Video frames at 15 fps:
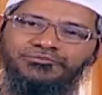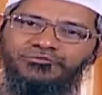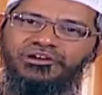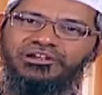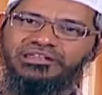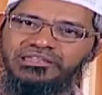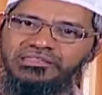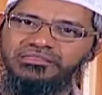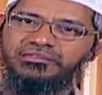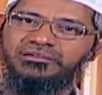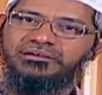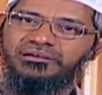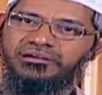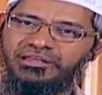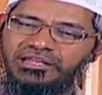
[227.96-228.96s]
what is
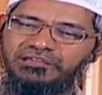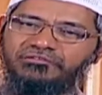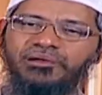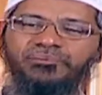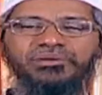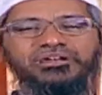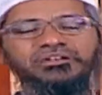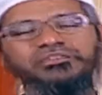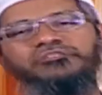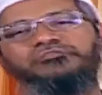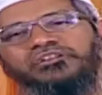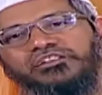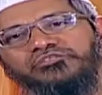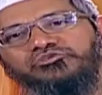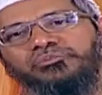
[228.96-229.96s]
a requirement, the
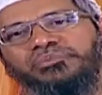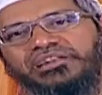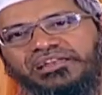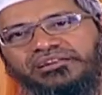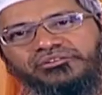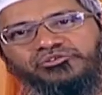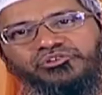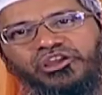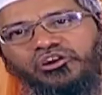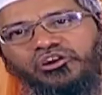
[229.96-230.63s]
first should be done. You